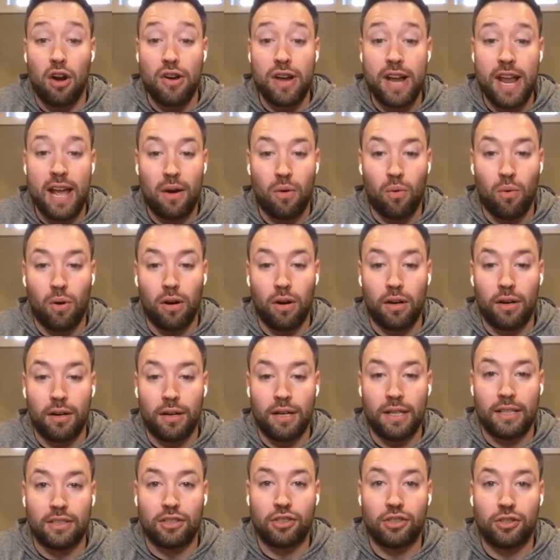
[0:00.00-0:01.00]
network
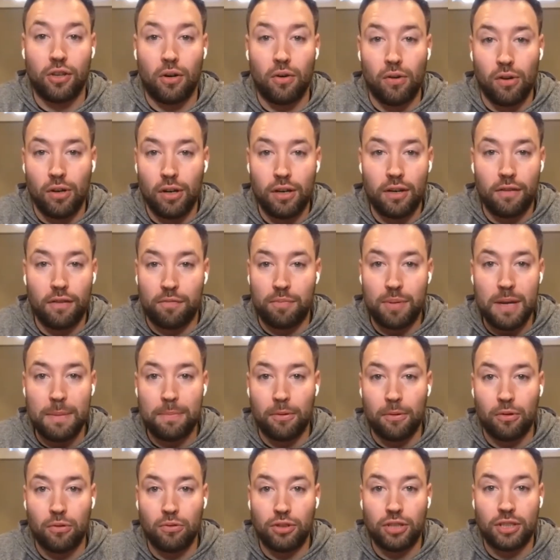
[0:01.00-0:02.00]
is so good of
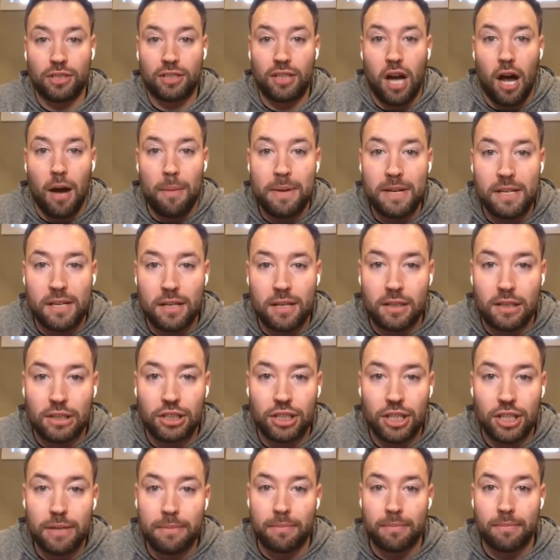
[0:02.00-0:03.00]
people who just come into the
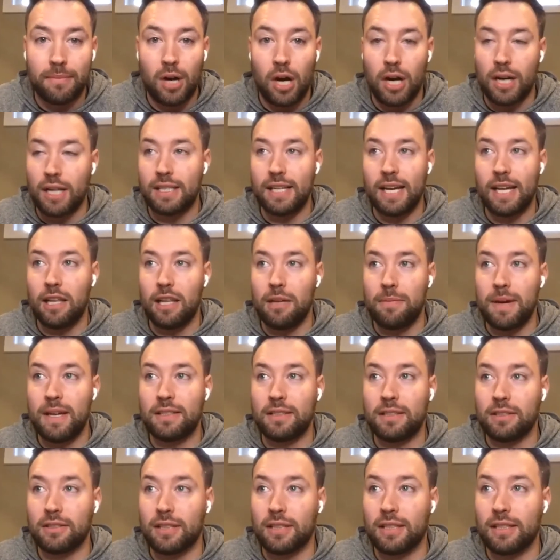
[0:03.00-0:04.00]
gym on a daily
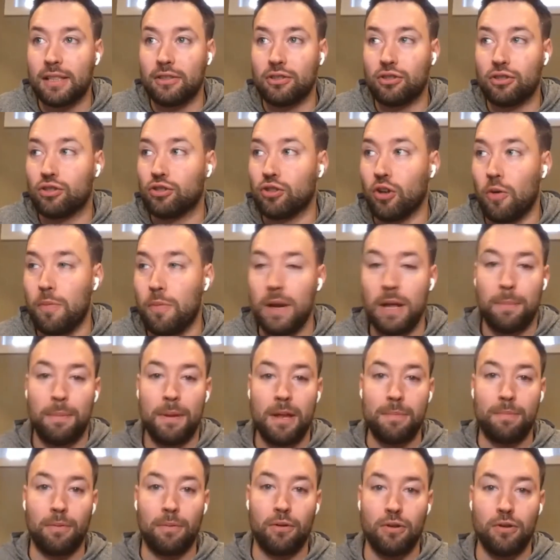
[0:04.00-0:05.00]
basis. Like, there's so many
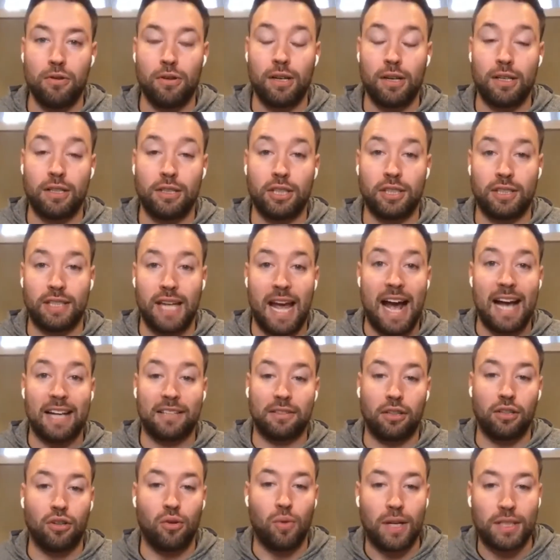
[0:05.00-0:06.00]
people you could just
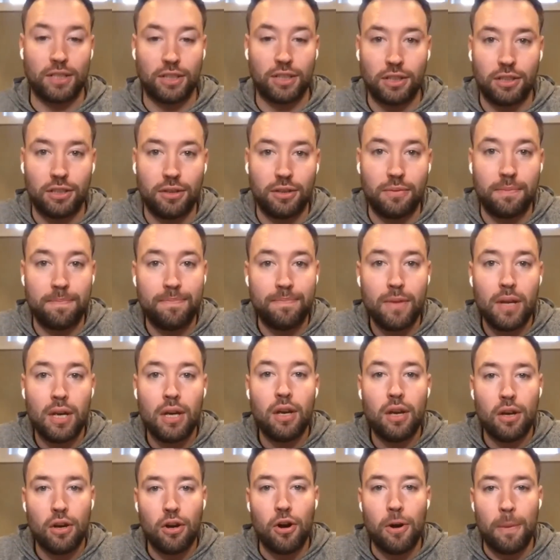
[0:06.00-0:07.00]
ask a question to
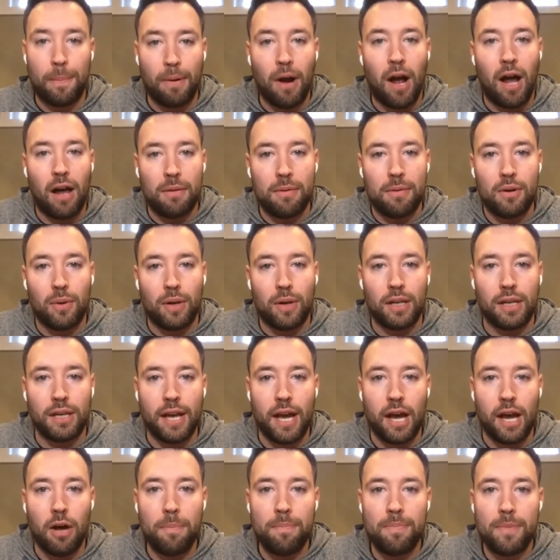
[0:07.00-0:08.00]
who'd probably be willing to
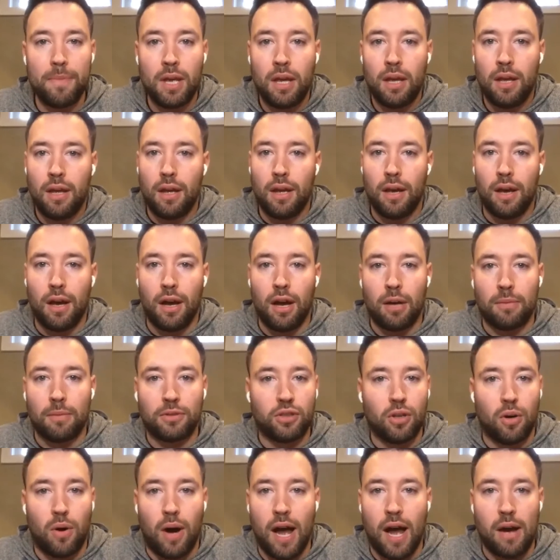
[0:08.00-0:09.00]
help.
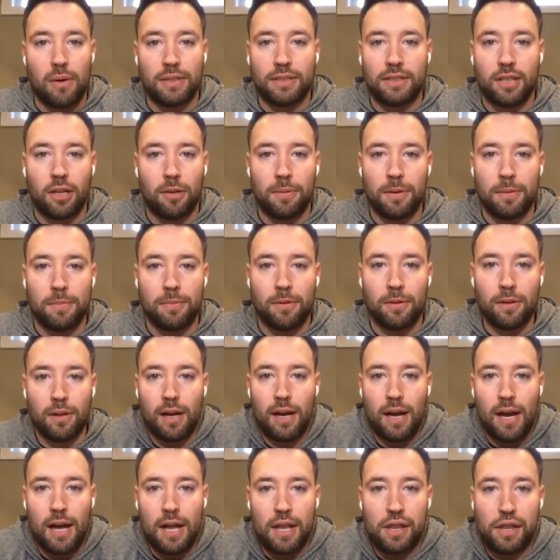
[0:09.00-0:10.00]
So I always tell people,
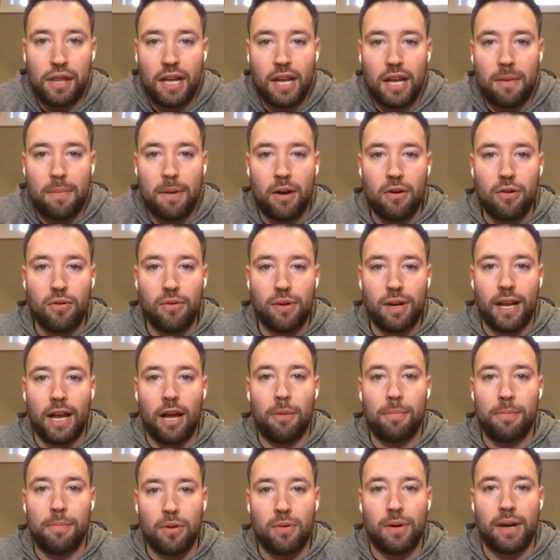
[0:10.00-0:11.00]
think about who can
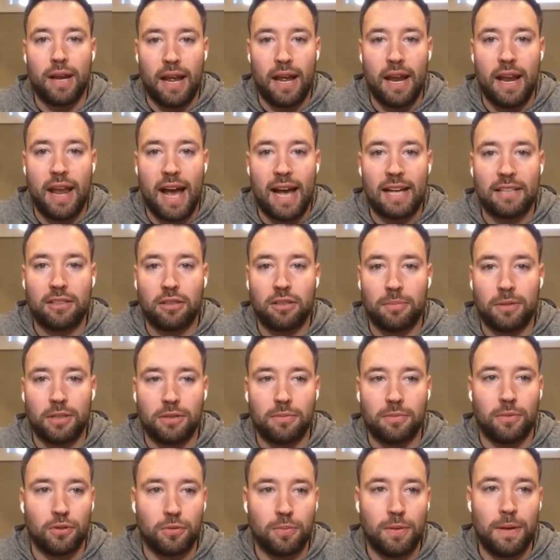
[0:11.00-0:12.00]
help you, and ask them,
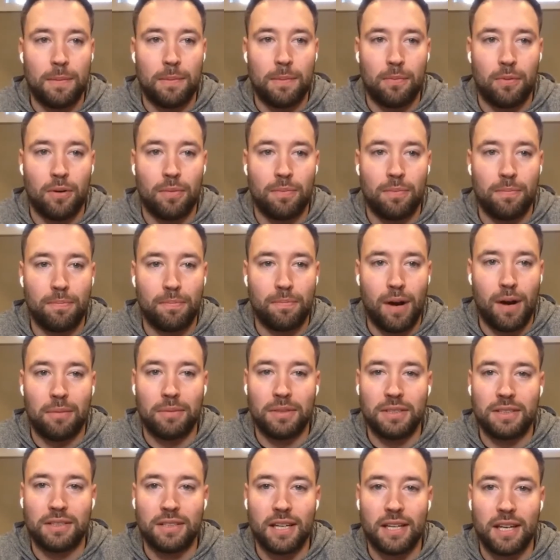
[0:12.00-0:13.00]
because most people would
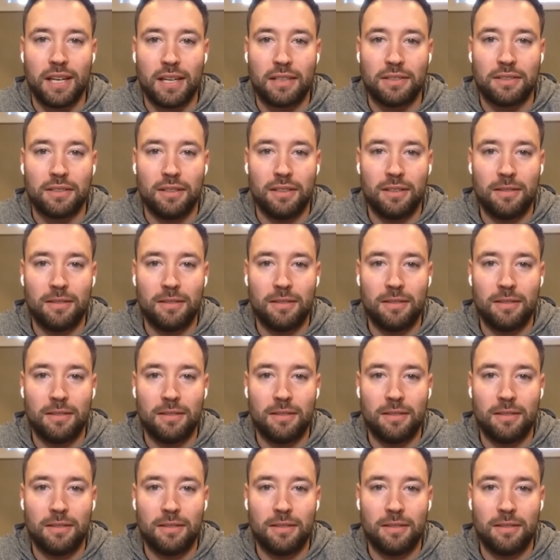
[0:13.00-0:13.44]
probably say yes.